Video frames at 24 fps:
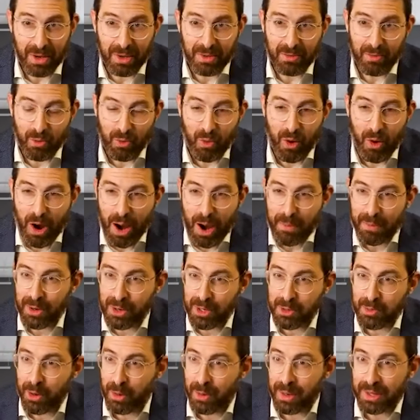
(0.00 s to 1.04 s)

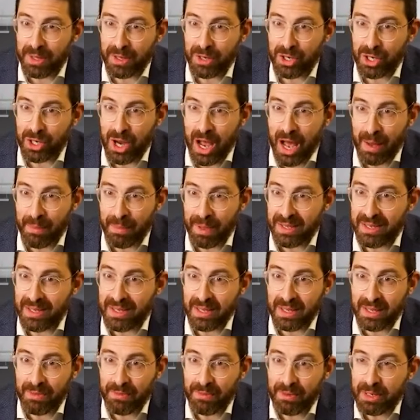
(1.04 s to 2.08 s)
Weinberger spoke about this Shabbos,
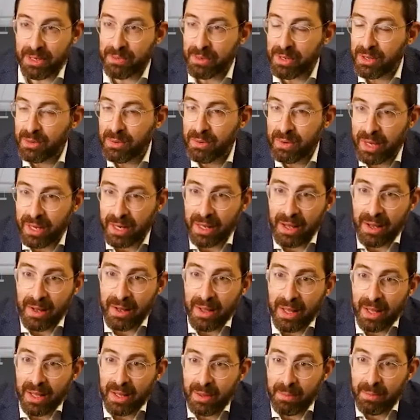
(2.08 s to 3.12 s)
the difference between
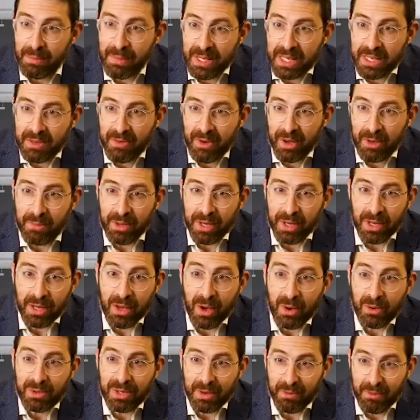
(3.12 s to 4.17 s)
the mitzvah and being
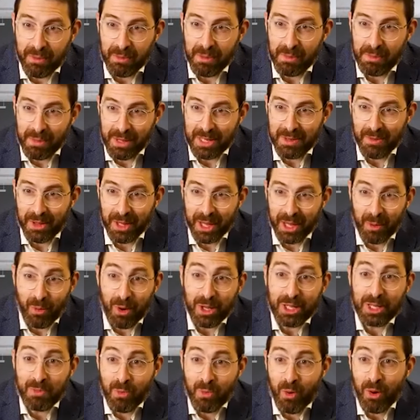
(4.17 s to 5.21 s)
yotze from the mitzvah. Like,
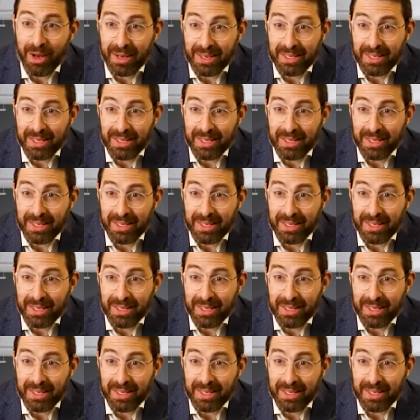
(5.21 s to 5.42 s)
what's more